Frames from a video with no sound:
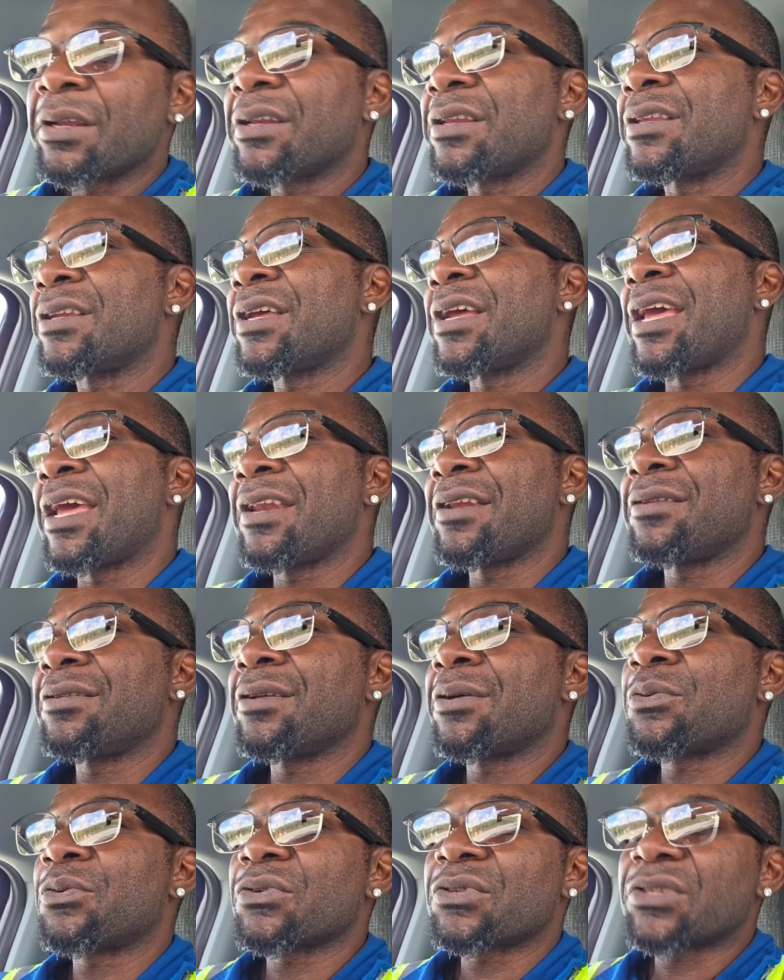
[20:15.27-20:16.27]
They ended
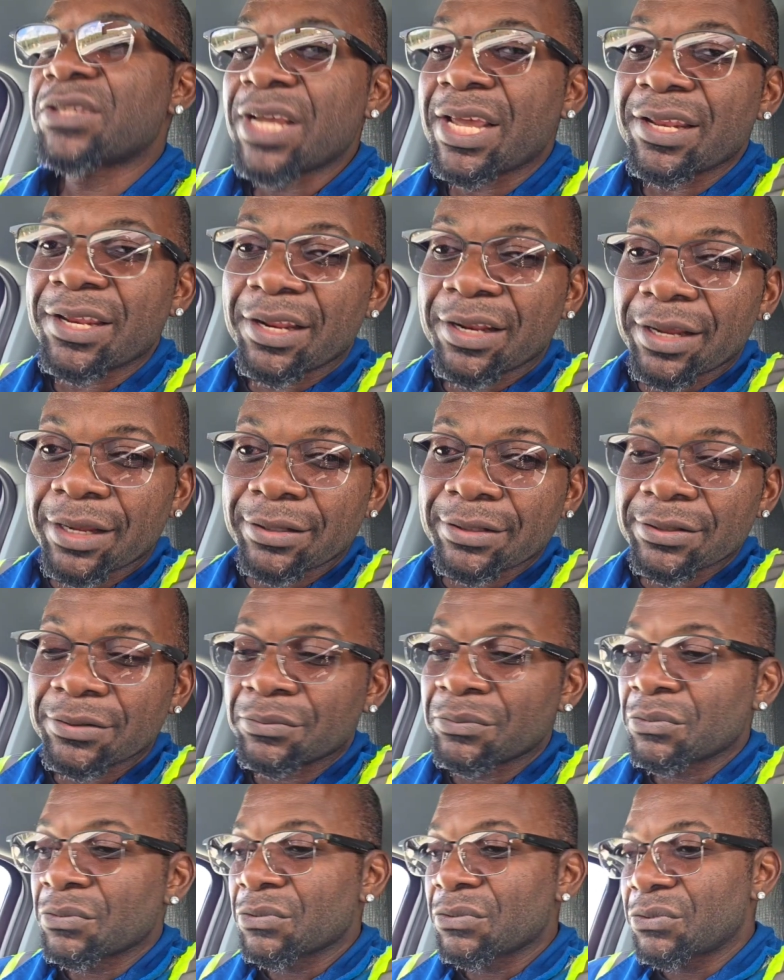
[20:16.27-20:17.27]
up rotating it
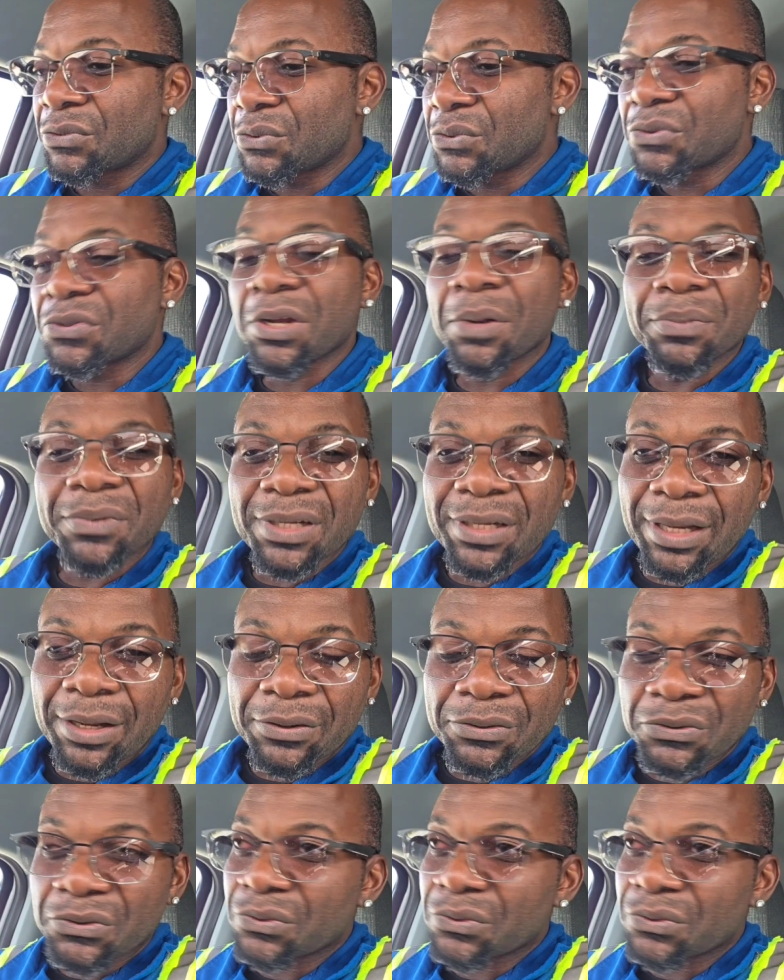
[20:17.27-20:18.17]
to something else.